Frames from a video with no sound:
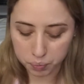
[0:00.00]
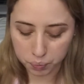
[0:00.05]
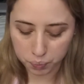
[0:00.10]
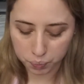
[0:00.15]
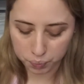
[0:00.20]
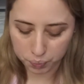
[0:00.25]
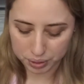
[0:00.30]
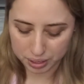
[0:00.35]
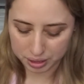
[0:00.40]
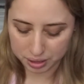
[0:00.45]

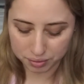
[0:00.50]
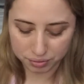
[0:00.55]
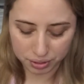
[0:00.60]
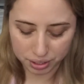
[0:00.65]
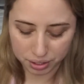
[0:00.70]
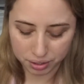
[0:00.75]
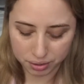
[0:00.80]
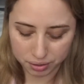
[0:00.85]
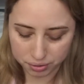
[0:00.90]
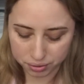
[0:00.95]
with the
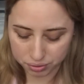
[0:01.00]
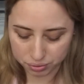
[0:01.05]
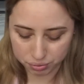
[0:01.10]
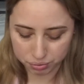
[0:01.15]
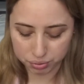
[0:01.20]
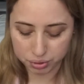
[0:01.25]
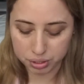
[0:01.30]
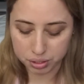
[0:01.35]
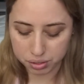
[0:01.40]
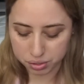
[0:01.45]
video
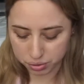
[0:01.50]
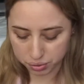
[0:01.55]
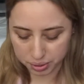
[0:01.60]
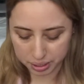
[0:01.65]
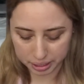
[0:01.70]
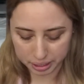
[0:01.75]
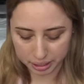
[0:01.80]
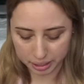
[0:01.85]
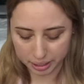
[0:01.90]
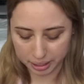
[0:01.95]
real
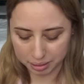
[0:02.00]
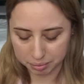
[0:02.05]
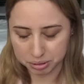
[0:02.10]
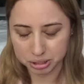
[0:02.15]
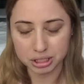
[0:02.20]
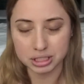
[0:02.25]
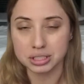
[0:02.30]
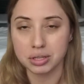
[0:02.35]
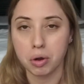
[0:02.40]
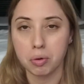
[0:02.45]
quickly. Let me
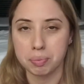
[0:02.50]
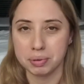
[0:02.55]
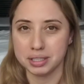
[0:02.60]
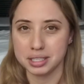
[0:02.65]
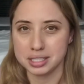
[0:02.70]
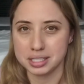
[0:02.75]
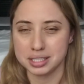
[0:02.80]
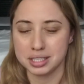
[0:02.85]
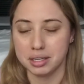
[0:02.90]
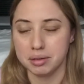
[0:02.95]
just open
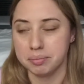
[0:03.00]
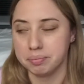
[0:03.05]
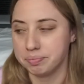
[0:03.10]
this up.